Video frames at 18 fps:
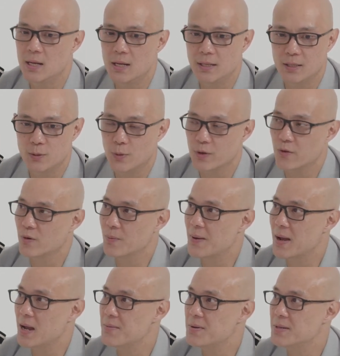this is what your
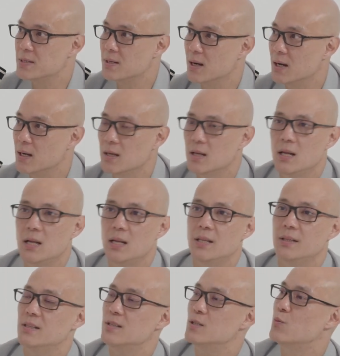repayments are,
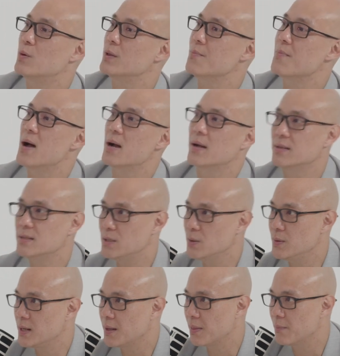this is what the market's
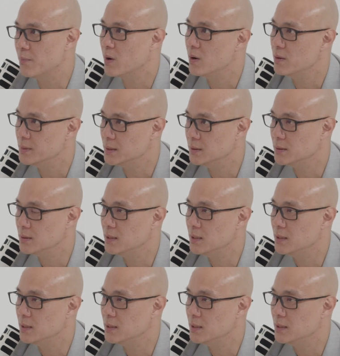doing at the moment.